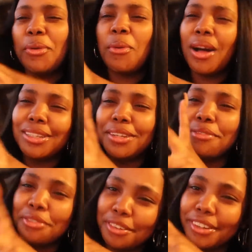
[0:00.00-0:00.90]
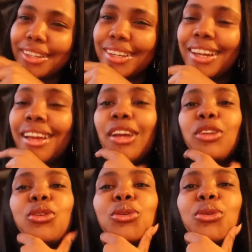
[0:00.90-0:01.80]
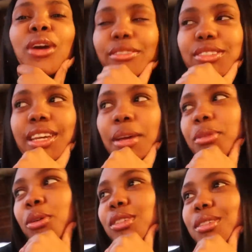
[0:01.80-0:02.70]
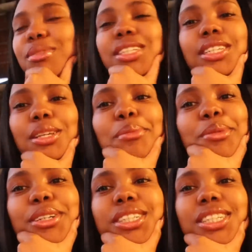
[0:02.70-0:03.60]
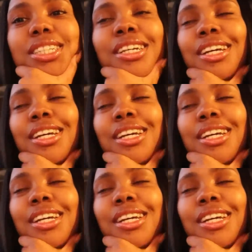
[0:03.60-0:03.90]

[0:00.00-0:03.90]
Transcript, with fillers: wild and free. You have to keep the wholesomeness at some point